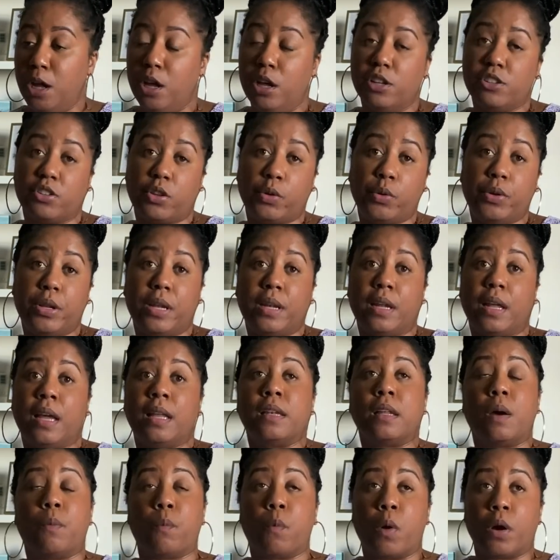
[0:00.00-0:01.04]
So you didn't end
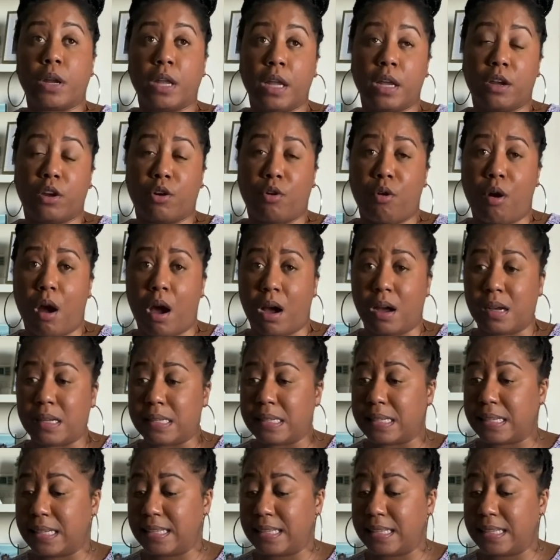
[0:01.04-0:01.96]
up working across,